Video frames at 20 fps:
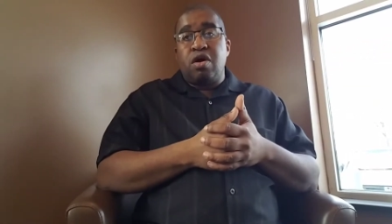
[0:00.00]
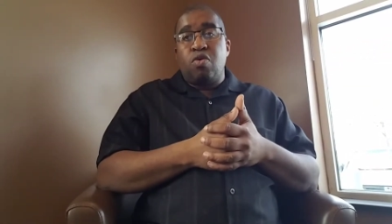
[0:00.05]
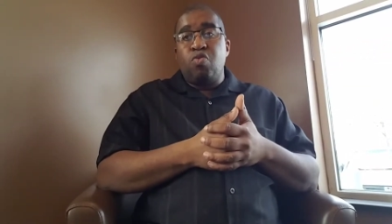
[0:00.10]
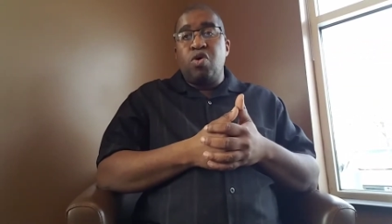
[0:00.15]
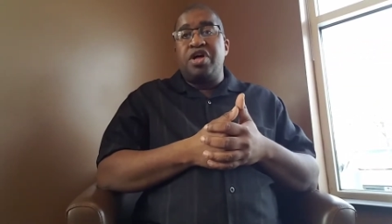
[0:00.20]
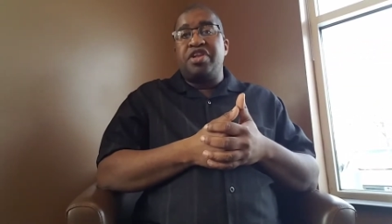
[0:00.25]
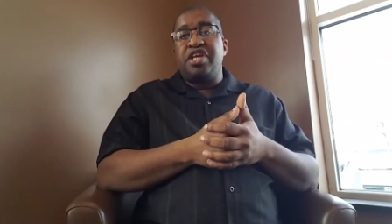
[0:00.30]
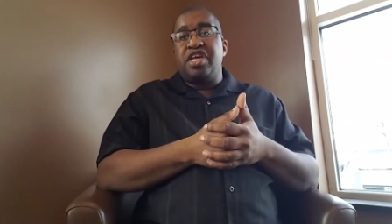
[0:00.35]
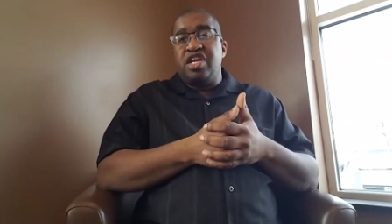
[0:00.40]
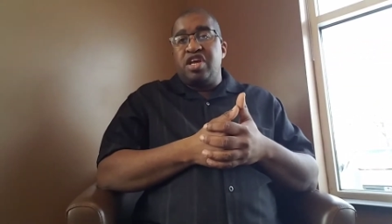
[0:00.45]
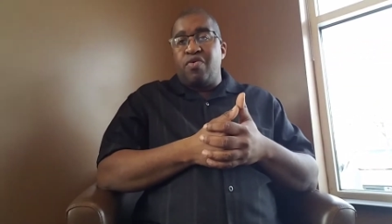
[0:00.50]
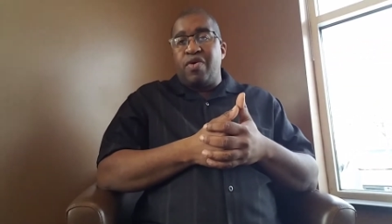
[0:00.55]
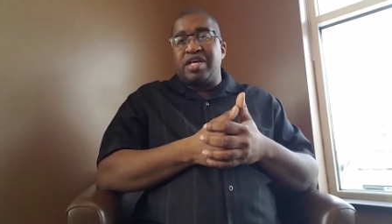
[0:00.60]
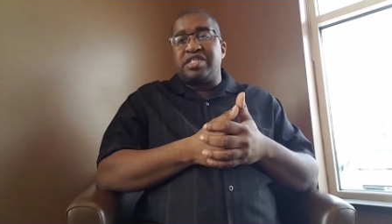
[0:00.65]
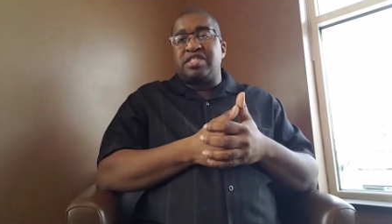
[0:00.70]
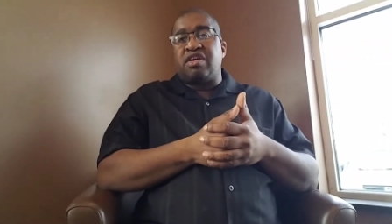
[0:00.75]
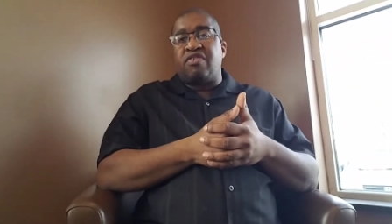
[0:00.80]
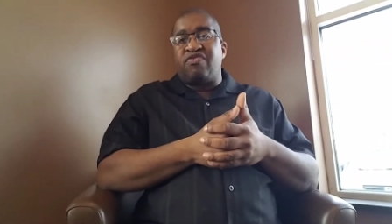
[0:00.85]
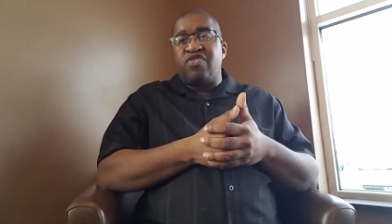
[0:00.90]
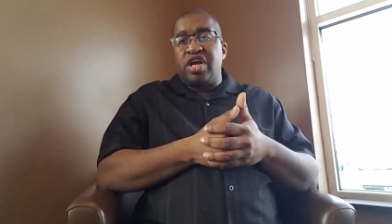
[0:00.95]
Well, the
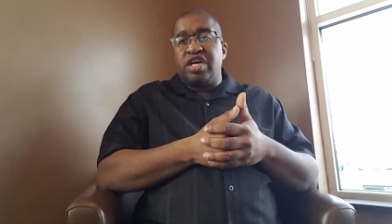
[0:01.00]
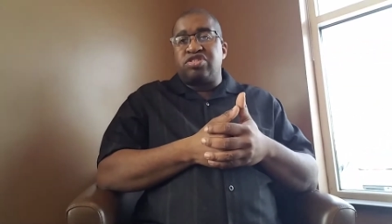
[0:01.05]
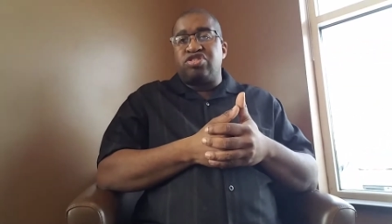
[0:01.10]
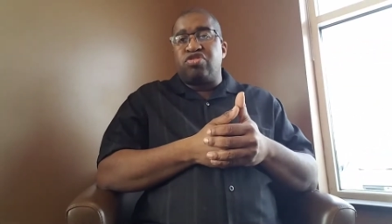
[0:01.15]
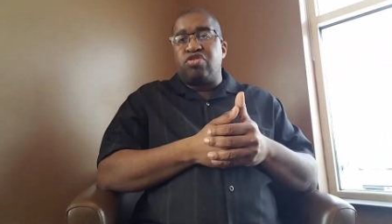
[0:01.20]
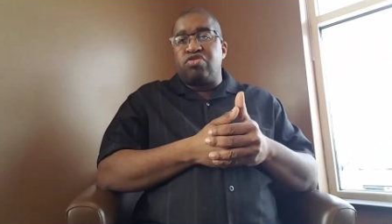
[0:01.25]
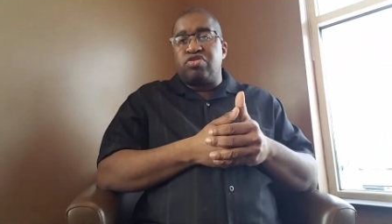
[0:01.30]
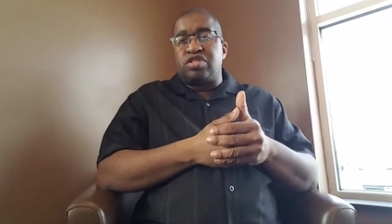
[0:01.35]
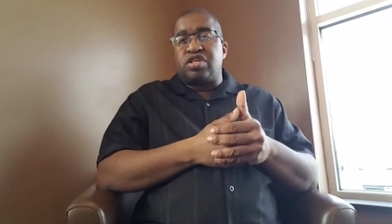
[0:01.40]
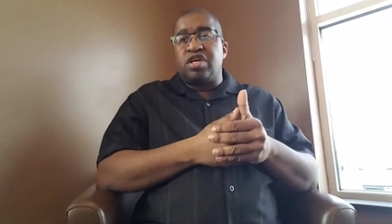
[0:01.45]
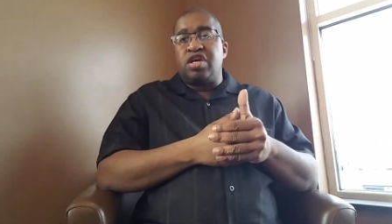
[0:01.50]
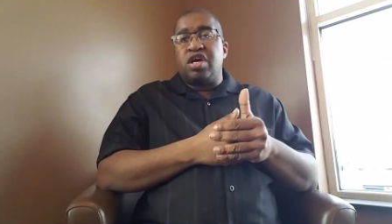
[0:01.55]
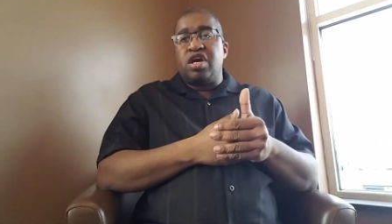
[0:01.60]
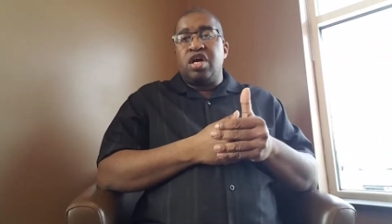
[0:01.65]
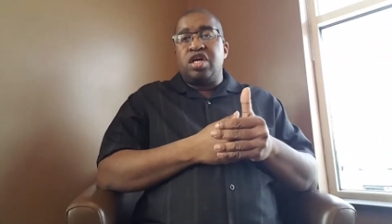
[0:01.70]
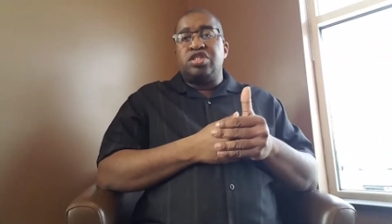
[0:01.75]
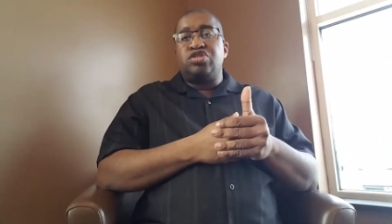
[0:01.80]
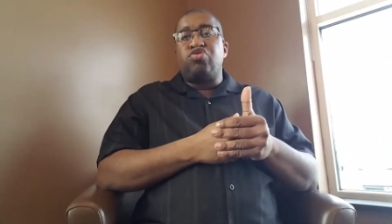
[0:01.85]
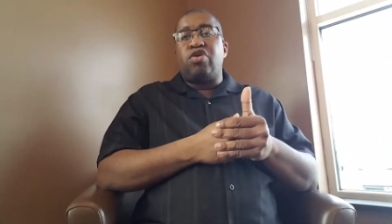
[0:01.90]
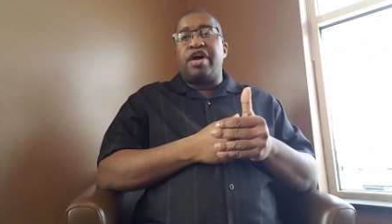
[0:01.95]
U.S. officials
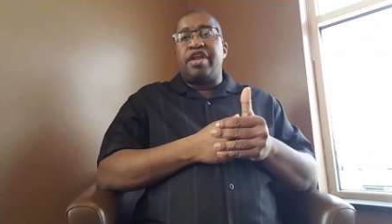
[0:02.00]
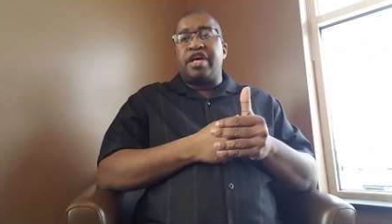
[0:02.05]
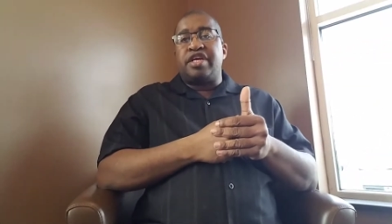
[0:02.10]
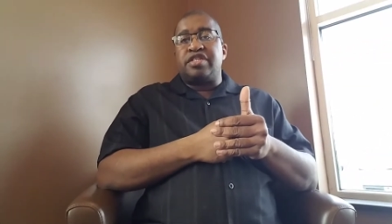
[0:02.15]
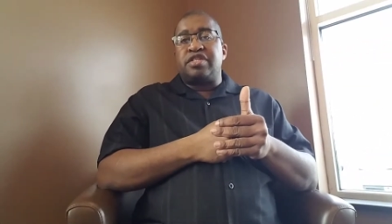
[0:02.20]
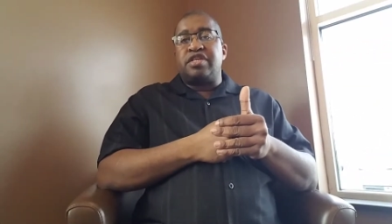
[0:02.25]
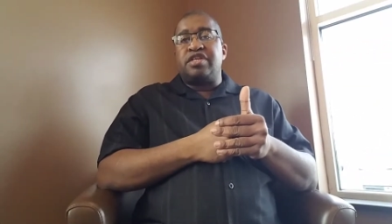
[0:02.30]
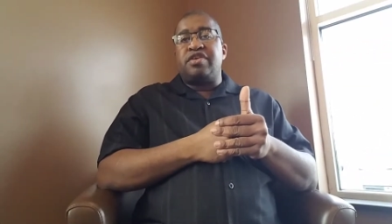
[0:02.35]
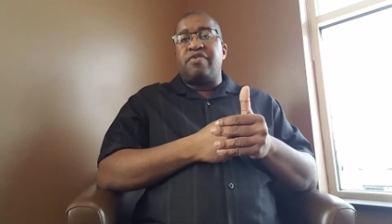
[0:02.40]
try to